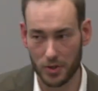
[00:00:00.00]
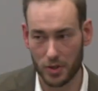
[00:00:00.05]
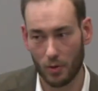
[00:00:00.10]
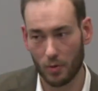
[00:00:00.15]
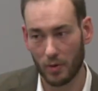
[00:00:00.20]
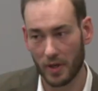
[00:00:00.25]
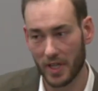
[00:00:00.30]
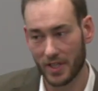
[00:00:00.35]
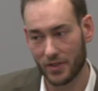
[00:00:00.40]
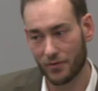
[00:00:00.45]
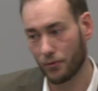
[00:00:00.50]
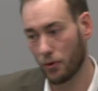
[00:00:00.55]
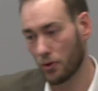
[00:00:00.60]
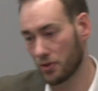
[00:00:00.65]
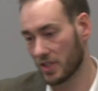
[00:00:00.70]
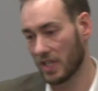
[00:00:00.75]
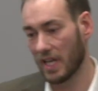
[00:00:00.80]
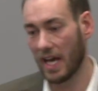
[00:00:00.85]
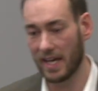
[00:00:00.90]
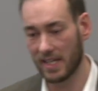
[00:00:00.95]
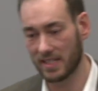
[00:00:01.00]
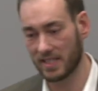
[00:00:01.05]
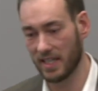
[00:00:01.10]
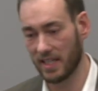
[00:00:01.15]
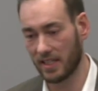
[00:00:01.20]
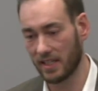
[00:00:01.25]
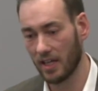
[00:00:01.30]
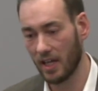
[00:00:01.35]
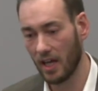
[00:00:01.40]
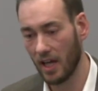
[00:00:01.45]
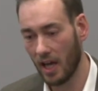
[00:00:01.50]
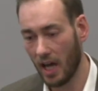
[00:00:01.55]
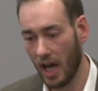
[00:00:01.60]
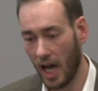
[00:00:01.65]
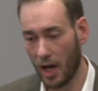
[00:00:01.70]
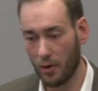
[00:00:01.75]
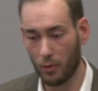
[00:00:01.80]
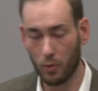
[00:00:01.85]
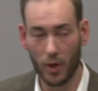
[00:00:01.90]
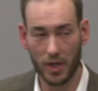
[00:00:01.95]
So his first line said,
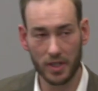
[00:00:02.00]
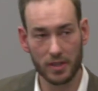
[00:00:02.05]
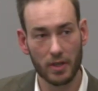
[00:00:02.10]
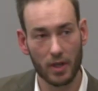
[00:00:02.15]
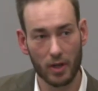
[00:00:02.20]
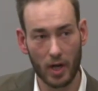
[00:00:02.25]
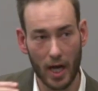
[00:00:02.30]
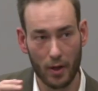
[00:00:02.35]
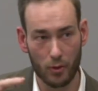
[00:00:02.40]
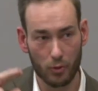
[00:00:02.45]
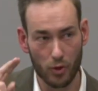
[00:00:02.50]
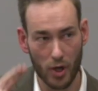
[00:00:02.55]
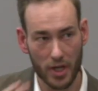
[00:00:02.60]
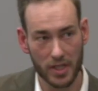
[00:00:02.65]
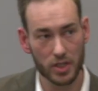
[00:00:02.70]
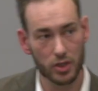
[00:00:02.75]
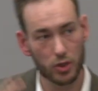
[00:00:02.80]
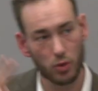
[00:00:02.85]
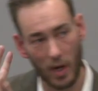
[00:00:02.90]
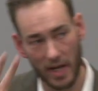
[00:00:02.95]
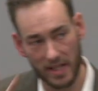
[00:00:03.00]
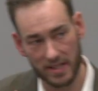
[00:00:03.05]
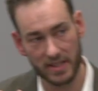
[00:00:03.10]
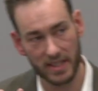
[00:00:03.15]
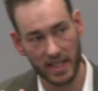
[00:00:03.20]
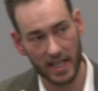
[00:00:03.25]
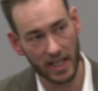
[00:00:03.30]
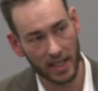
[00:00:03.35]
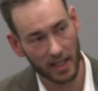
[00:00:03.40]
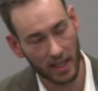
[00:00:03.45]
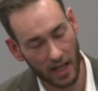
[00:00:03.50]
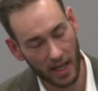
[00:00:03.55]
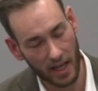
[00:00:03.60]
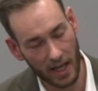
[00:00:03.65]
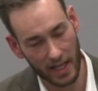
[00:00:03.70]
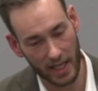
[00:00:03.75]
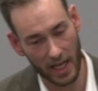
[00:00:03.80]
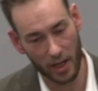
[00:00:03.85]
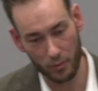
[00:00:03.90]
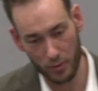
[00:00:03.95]
I run twice a day
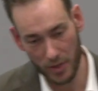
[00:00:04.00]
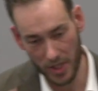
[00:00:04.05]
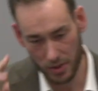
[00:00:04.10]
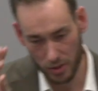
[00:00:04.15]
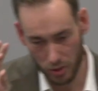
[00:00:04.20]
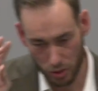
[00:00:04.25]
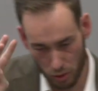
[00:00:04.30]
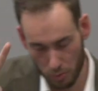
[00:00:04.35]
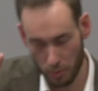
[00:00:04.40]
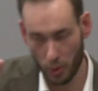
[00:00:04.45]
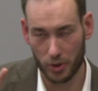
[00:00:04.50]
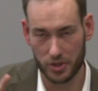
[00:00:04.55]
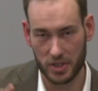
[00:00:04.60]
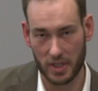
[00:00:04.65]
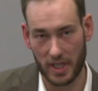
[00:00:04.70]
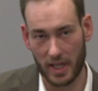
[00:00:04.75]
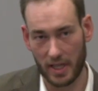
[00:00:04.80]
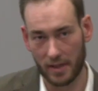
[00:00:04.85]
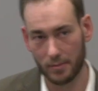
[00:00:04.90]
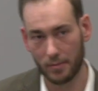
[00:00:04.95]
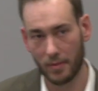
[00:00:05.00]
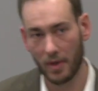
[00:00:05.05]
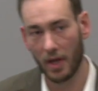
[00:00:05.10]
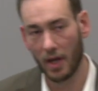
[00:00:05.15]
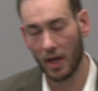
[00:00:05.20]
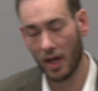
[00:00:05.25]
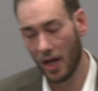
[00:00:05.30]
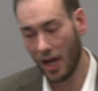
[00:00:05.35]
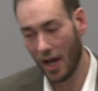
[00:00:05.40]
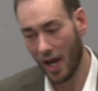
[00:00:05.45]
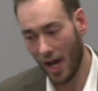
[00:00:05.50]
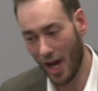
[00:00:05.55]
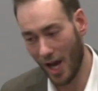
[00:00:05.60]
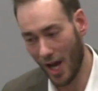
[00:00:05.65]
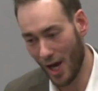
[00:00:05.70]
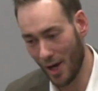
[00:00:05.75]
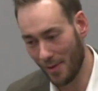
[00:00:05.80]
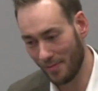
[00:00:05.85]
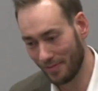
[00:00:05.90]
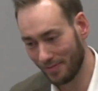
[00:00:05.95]
and I read 2 books a day.
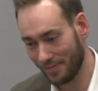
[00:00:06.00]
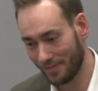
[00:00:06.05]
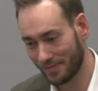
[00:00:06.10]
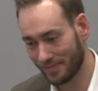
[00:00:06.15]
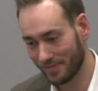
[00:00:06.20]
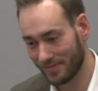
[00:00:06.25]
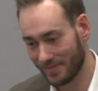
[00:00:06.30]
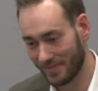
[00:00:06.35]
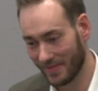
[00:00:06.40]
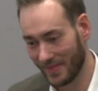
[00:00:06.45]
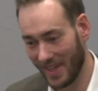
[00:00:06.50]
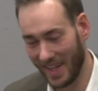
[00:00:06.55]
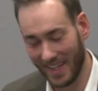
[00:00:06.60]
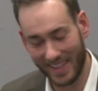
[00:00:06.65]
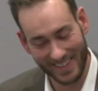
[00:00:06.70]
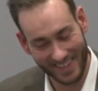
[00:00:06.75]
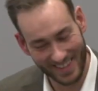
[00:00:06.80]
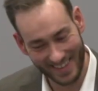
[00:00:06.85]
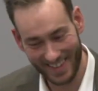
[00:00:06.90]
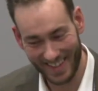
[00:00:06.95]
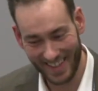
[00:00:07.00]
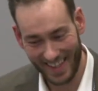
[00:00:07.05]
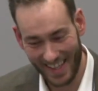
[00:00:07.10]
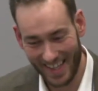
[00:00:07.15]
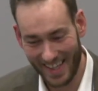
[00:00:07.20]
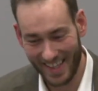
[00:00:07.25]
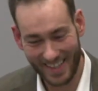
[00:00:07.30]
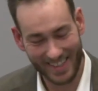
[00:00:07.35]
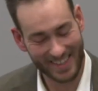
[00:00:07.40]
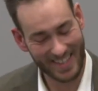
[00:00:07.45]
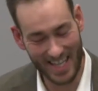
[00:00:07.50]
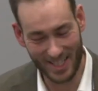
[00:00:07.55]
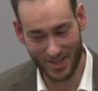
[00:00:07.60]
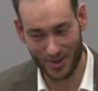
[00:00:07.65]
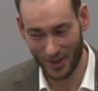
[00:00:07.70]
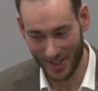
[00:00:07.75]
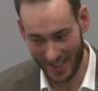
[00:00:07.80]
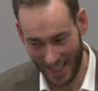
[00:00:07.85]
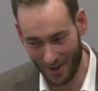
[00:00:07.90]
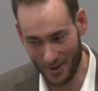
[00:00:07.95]
And
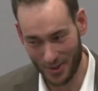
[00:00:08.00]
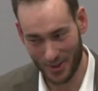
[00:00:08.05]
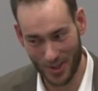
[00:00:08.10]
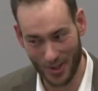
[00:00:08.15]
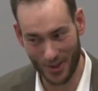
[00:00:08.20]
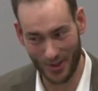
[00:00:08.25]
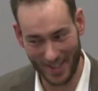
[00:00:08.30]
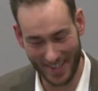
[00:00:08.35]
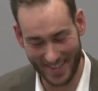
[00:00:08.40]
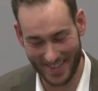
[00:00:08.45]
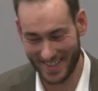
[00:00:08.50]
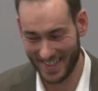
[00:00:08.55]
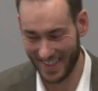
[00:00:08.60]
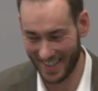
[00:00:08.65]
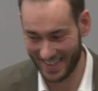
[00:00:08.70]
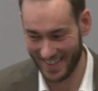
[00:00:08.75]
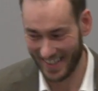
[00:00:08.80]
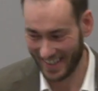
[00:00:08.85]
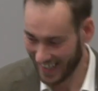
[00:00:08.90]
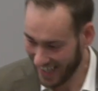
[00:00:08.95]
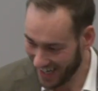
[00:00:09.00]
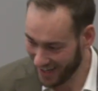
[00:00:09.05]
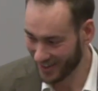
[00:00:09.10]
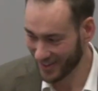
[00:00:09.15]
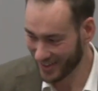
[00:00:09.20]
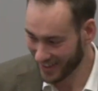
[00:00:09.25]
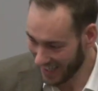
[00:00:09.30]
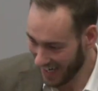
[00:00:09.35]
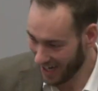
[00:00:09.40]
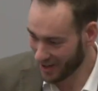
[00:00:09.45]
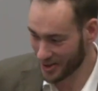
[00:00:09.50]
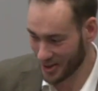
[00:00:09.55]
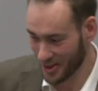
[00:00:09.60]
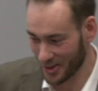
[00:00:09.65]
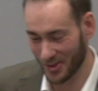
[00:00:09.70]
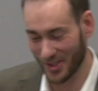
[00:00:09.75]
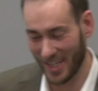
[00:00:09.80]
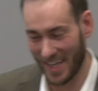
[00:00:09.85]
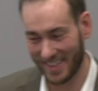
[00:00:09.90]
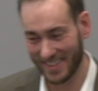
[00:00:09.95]
naturally I was curious. I was like, how do you
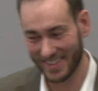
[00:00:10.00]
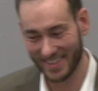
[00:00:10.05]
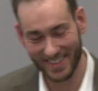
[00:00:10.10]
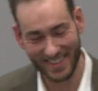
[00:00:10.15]
do that?